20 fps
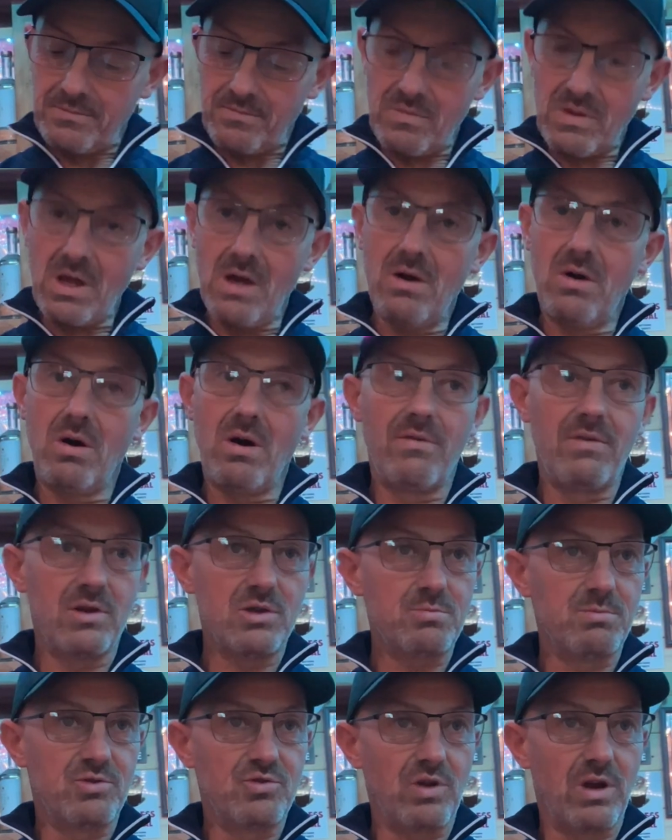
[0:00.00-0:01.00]
lost
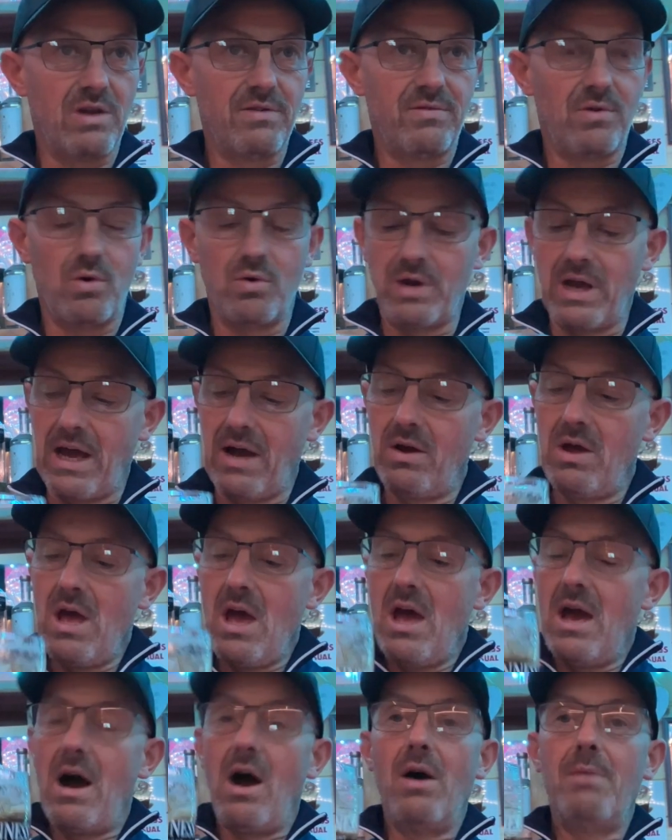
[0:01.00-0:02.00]
my trail of thought now.
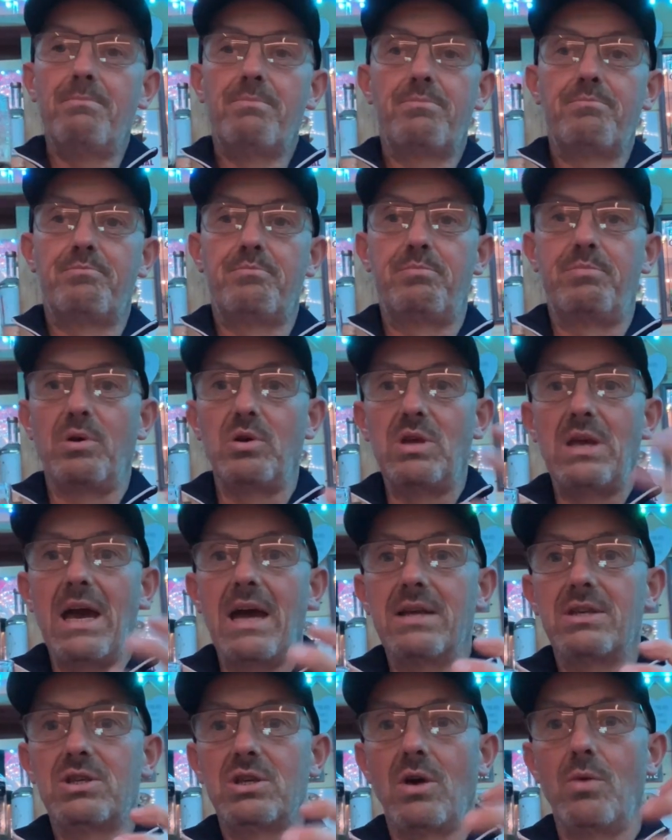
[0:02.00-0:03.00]
But yeah,
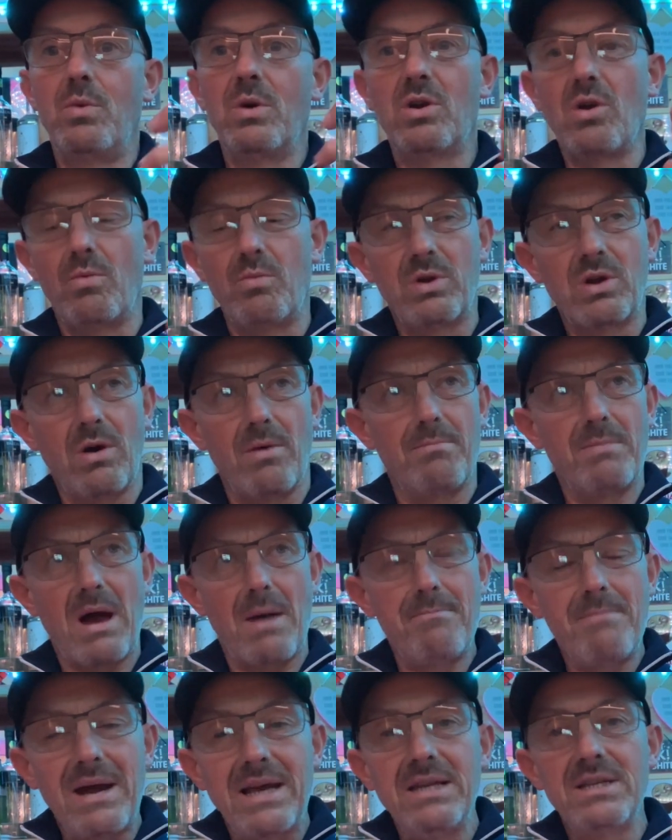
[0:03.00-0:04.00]
so we've got an
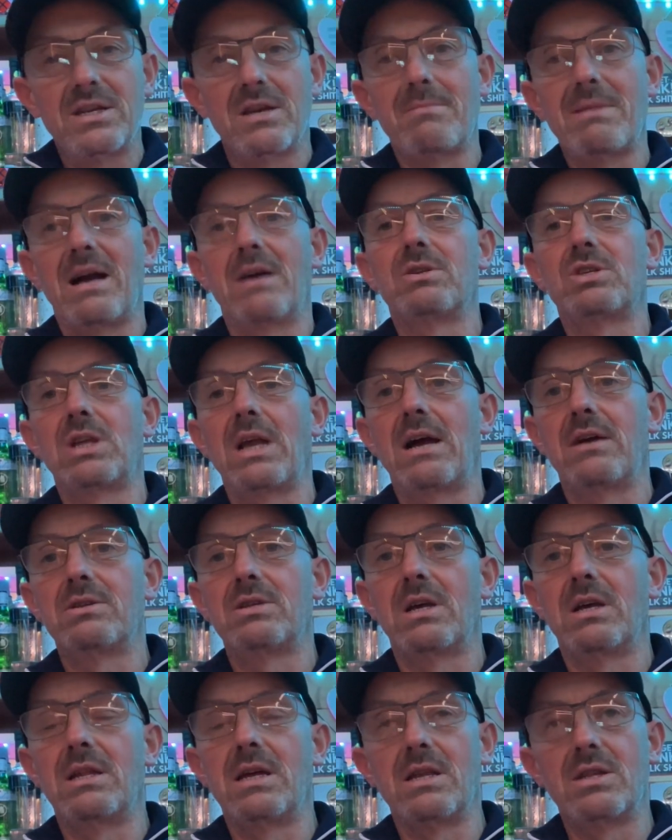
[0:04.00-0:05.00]
amazing amount of stouts out there.